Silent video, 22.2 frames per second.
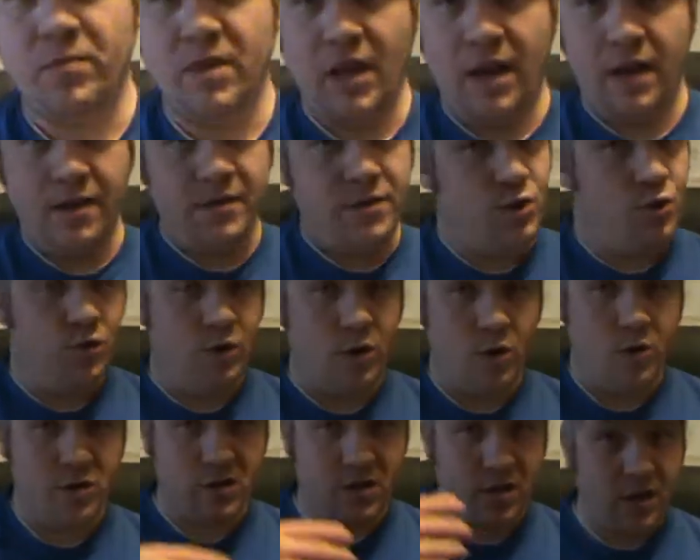As you
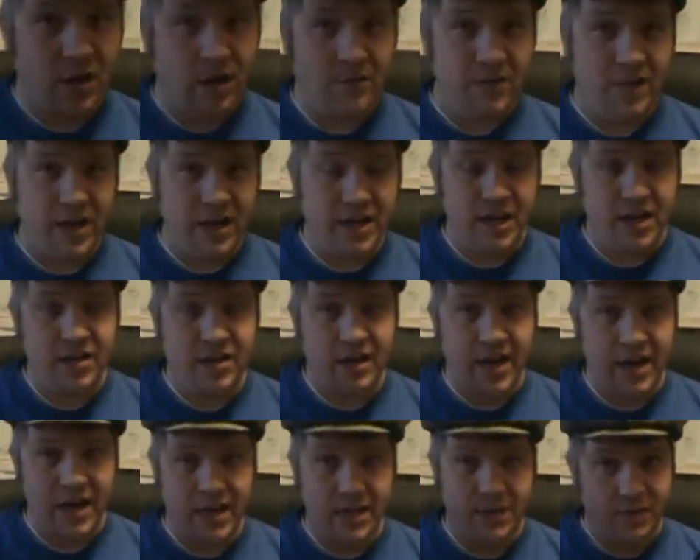notice, a lot of
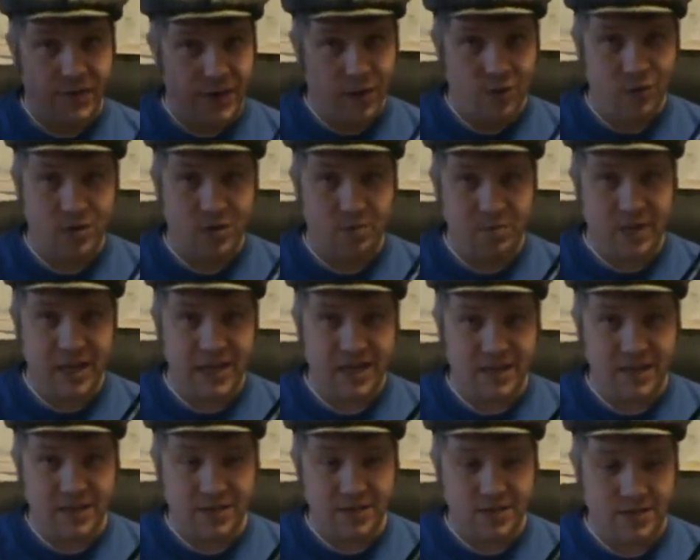1990s figures and
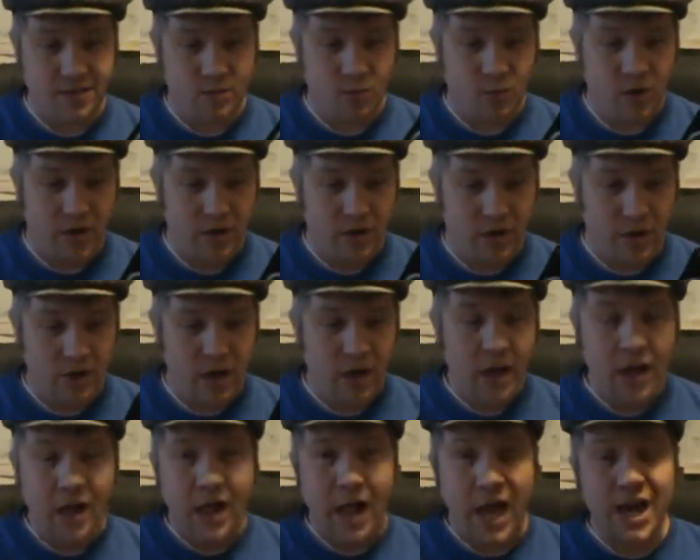playsets and whatnot.
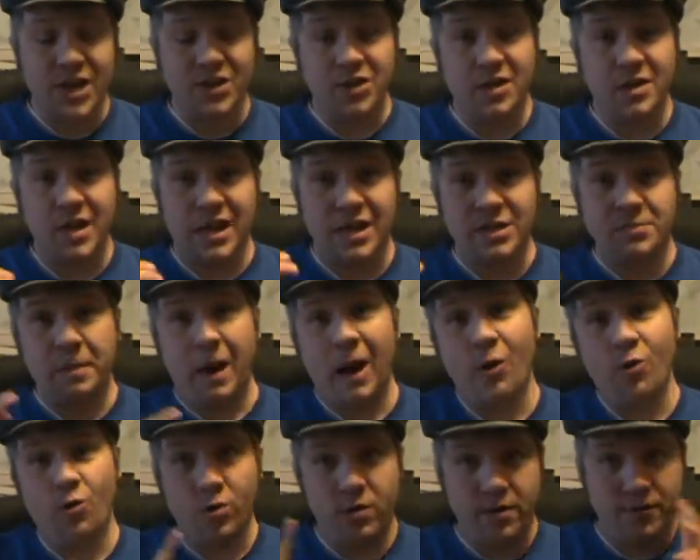Actually, that's
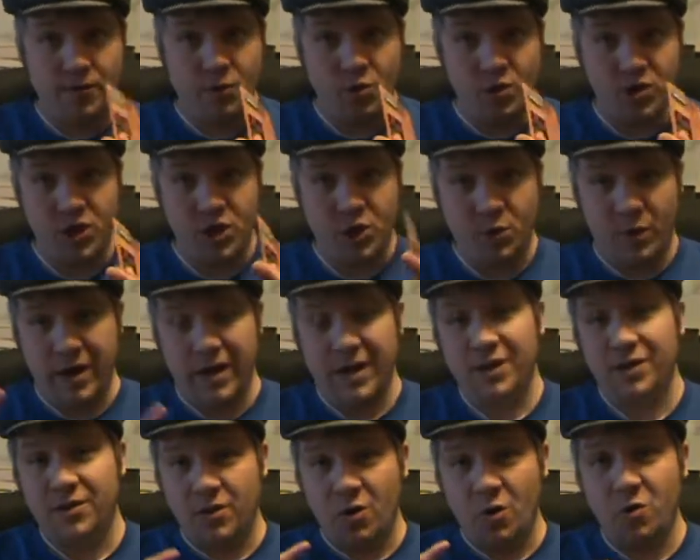Power of the Force 2. I
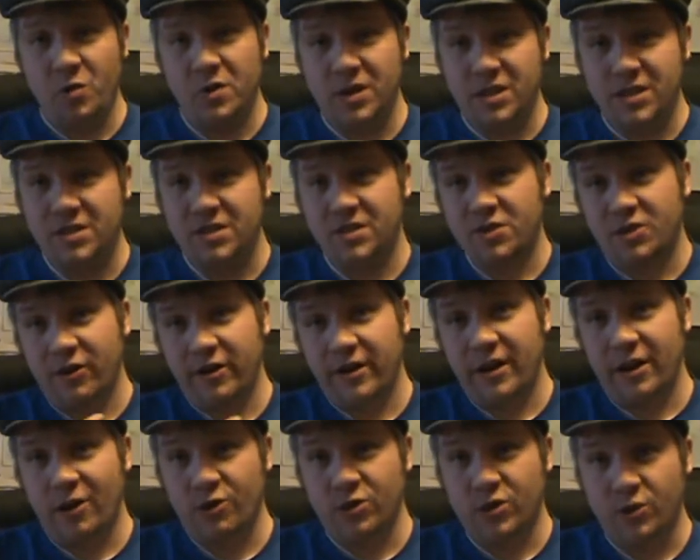didn't know this
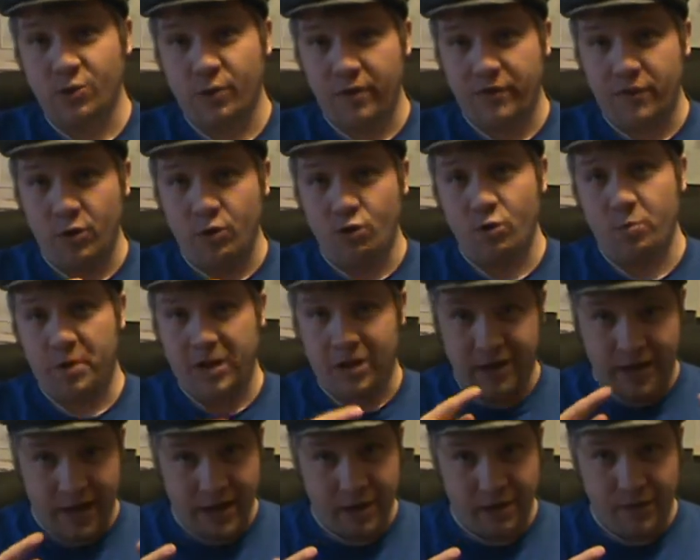starting out as a reviewer, but you
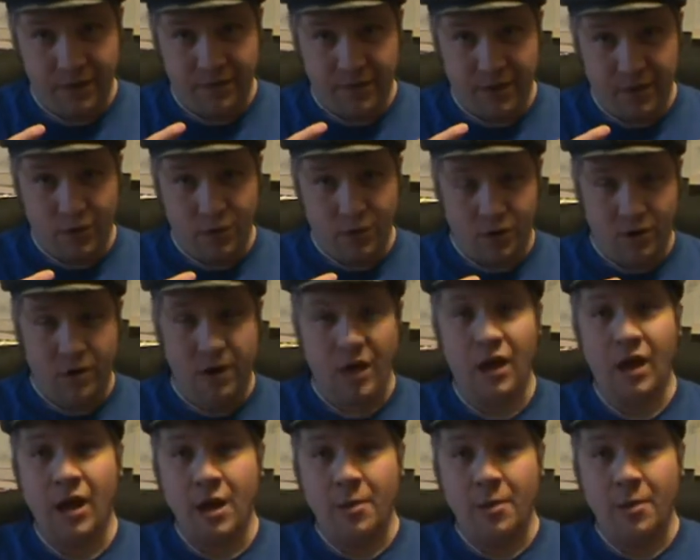kind of live and learn.